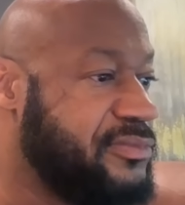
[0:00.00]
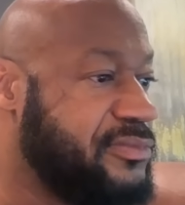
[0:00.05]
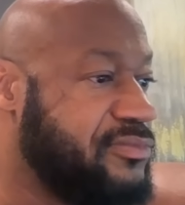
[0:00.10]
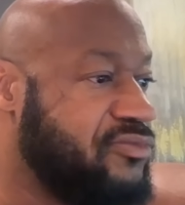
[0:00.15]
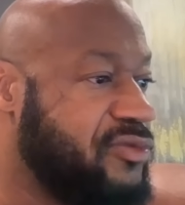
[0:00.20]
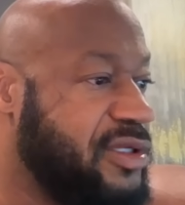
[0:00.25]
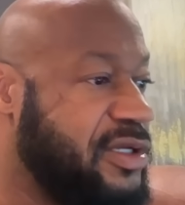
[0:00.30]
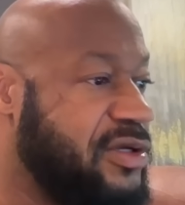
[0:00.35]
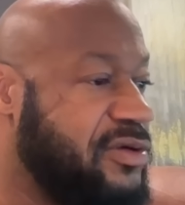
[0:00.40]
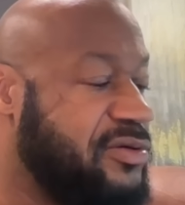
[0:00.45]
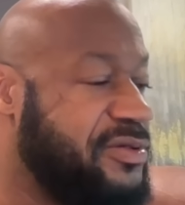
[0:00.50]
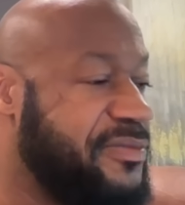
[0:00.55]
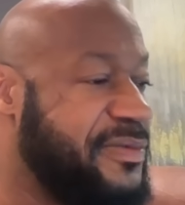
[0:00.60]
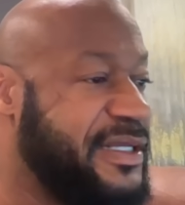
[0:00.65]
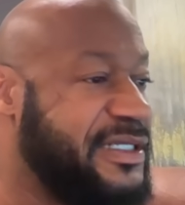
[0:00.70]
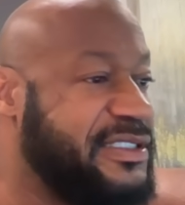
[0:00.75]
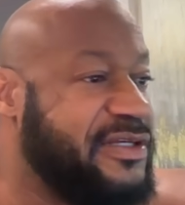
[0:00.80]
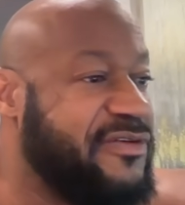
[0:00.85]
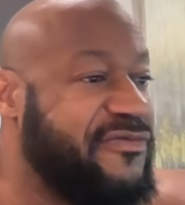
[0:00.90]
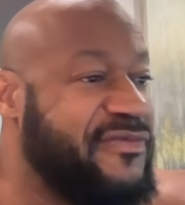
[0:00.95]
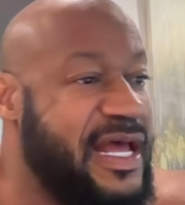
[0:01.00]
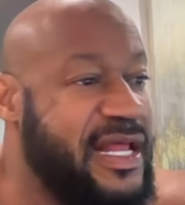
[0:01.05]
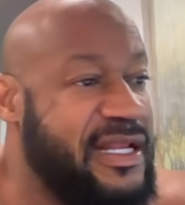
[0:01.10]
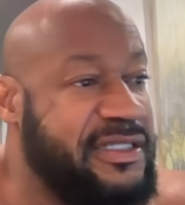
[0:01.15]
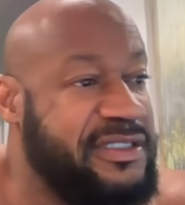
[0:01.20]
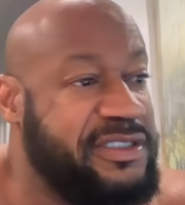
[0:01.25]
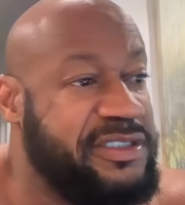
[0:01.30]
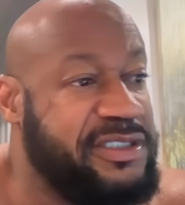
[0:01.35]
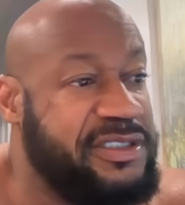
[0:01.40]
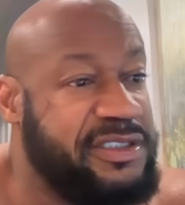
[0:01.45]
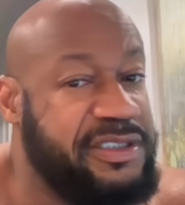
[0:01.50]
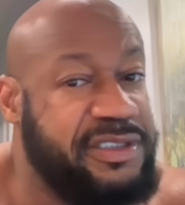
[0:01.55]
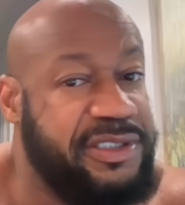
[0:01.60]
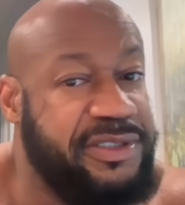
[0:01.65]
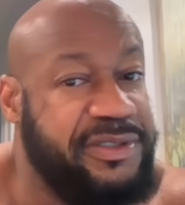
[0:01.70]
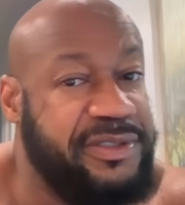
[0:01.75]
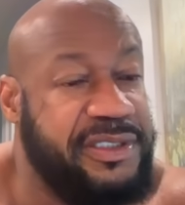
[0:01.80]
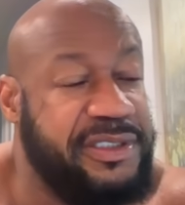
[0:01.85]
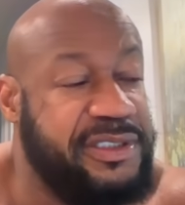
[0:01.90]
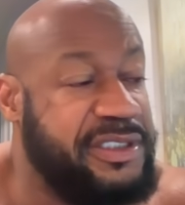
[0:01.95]
we know domestic violence is a
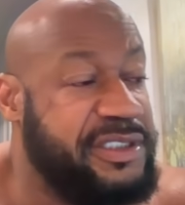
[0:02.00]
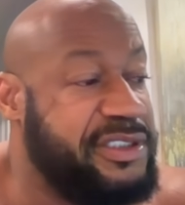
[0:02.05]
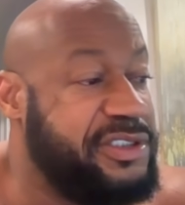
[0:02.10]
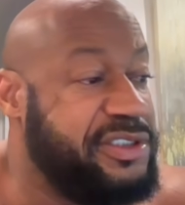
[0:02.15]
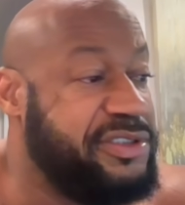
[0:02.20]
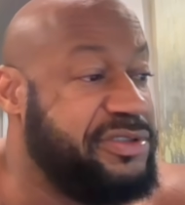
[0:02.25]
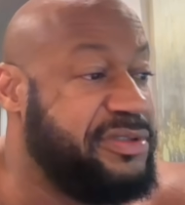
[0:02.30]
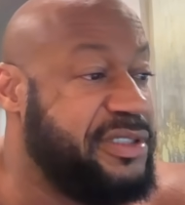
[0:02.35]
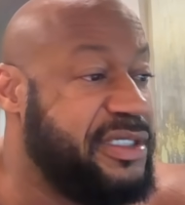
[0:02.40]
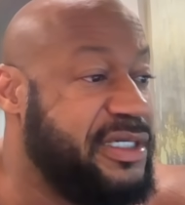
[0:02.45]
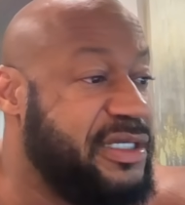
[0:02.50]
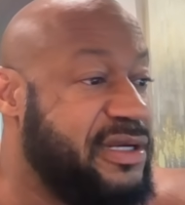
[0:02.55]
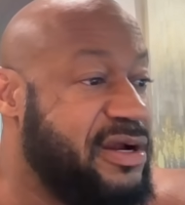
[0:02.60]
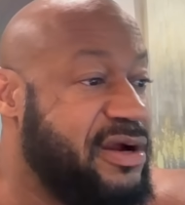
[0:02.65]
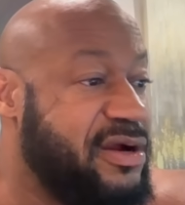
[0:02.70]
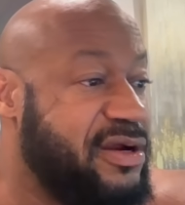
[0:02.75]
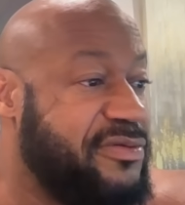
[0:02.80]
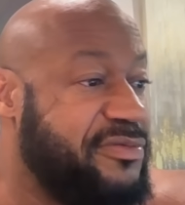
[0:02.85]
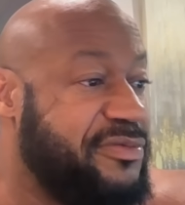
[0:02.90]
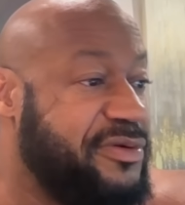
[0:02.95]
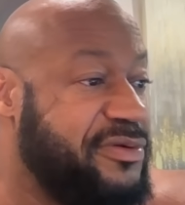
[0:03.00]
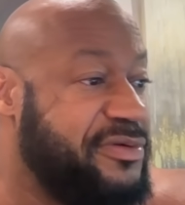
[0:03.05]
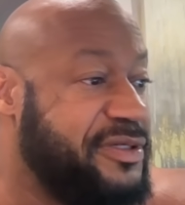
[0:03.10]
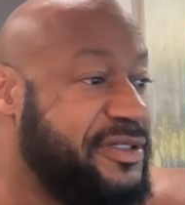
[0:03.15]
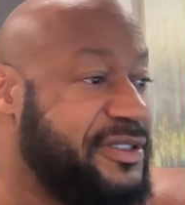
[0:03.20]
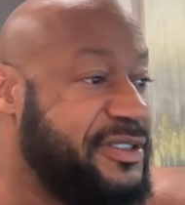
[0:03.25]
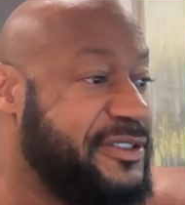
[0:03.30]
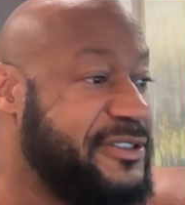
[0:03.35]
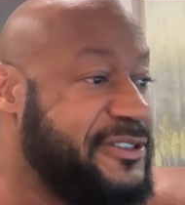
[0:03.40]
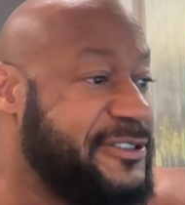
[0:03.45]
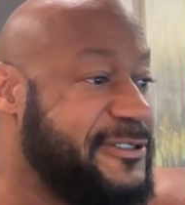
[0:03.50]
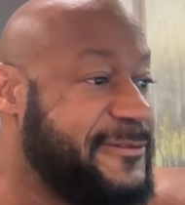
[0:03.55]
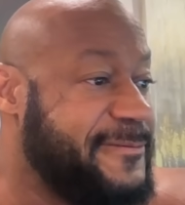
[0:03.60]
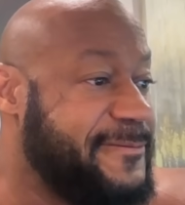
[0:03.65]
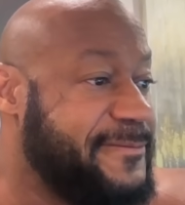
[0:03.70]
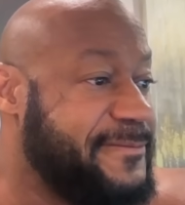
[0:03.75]
serious issue in our communities.